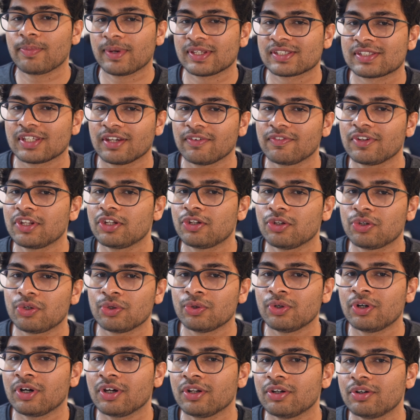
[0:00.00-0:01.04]
my
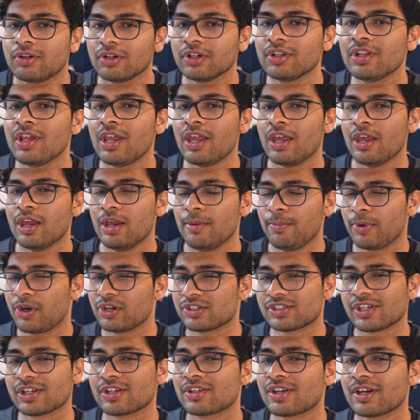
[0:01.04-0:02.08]
70-200
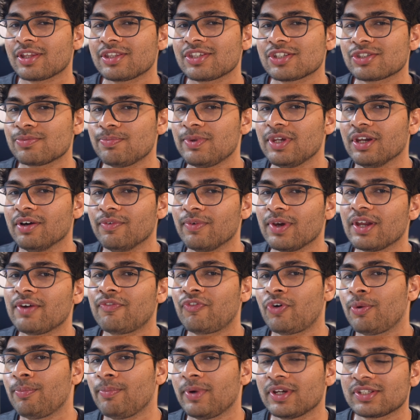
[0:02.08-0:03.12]
because I can just be away
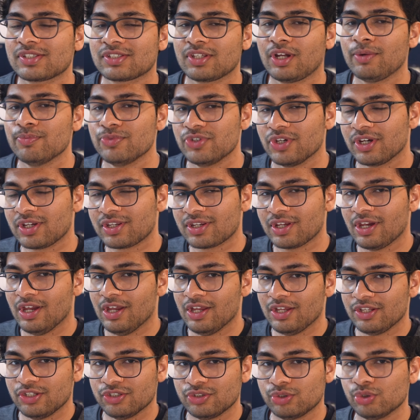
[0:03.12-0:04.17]
from my subject,
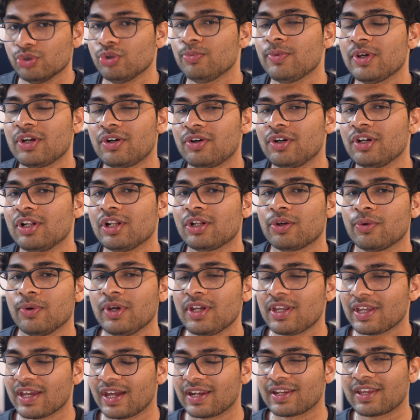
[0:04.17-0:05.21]
zoom in real
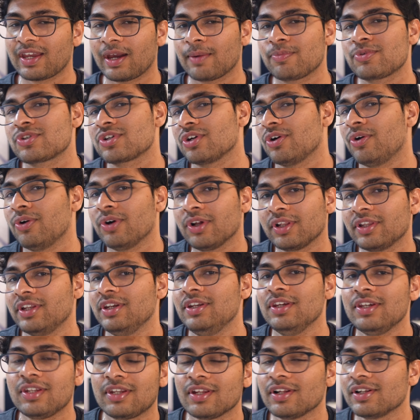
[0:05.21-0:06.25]
quick and capture all the
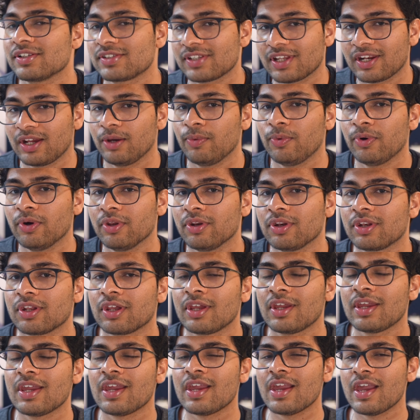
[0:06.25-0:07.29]
details that I want.
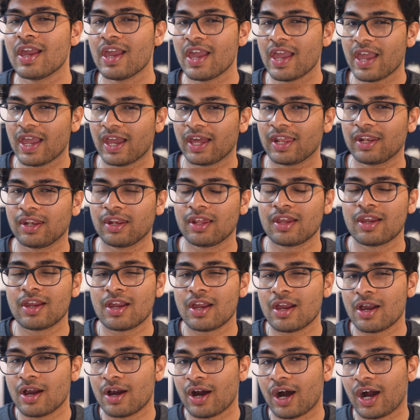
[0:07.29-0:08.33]
And
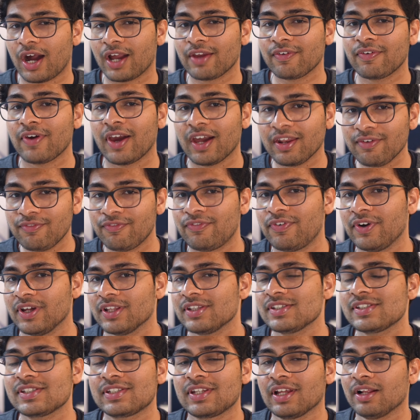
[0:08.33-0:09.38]
I've had
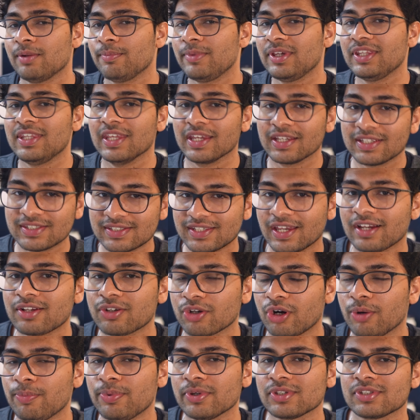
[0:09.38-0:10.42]
friends tell me the
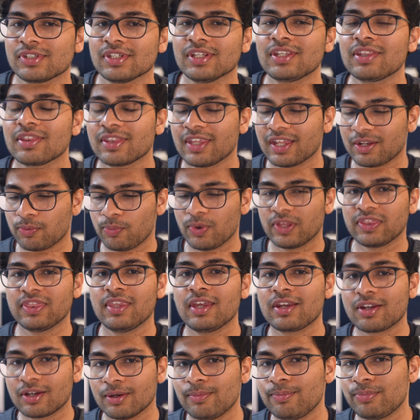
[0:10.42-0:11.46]
exact opposite, that when
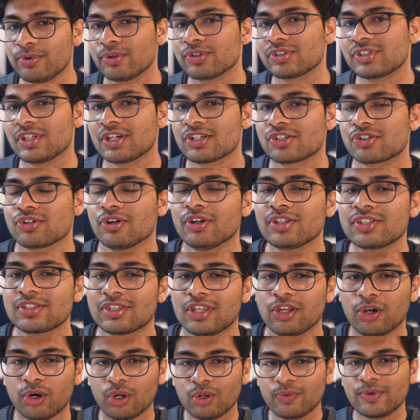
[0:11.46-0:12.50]
they compose their shots,
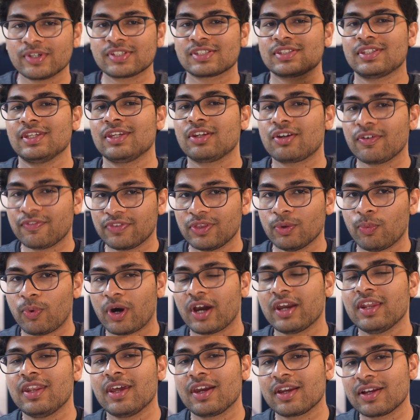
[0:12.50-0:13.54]
they always think of the
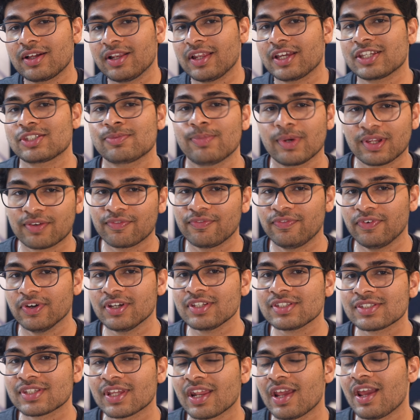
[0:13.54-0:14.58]
wide angle aspect
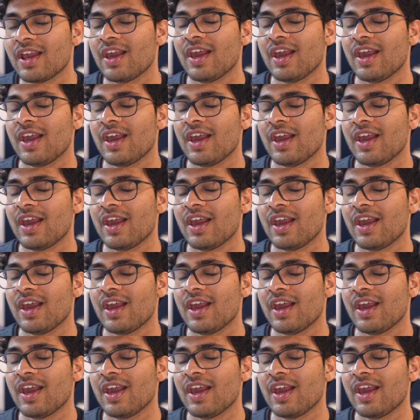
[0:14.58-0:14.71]
first